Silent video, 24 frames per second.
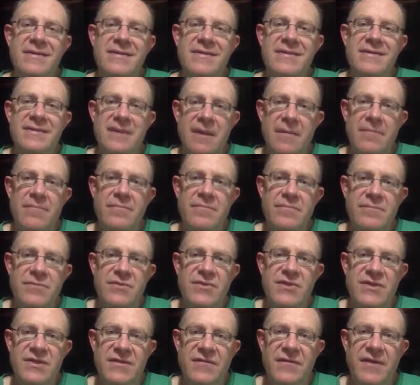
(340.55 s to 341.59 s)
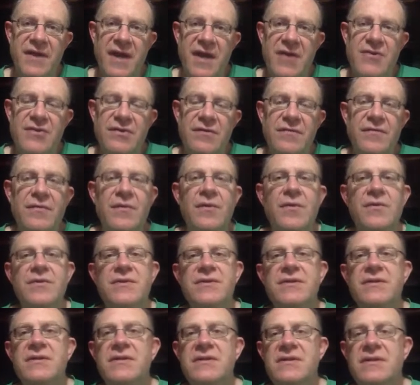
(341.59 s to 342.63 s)
Some justification, of
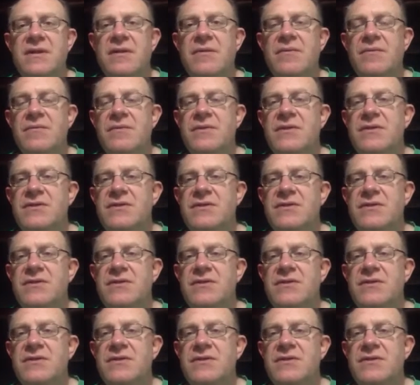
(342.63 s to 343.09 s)
course, some